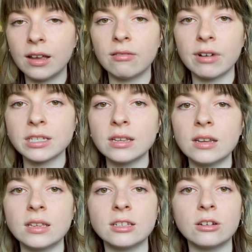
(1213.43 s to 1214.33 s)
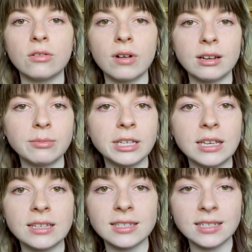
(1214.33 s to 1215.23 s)
And resin is
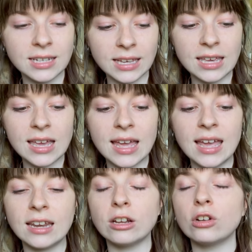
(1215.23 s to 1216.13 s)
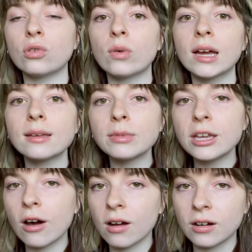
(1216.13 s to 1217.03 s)
incredibly sticky and incredibly
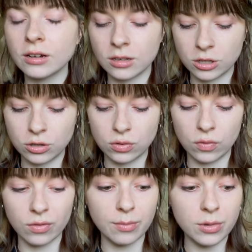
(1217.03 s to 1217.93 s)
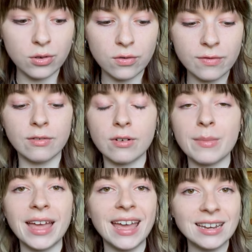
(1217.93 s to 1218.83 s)
hard to remove
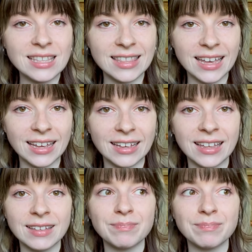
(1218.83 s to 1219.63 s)
from anything.